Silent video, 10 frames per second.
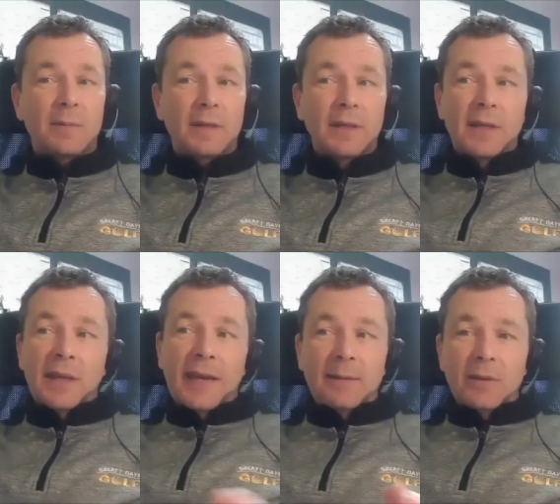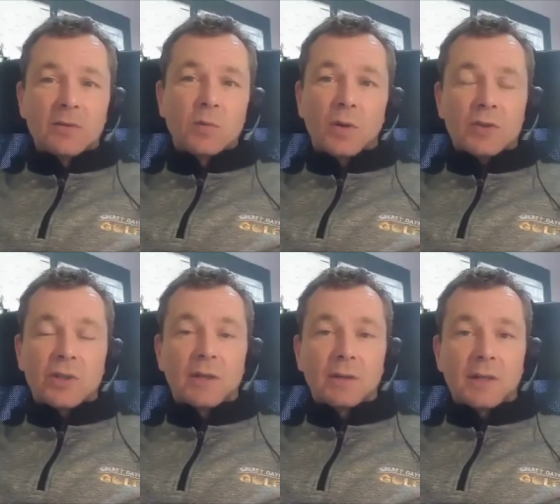But anybody who's
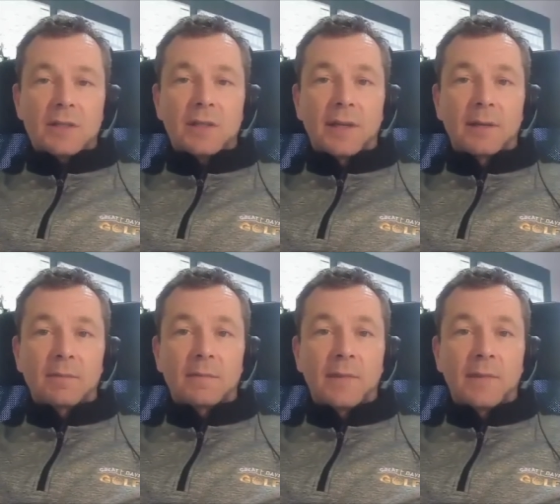watching or listening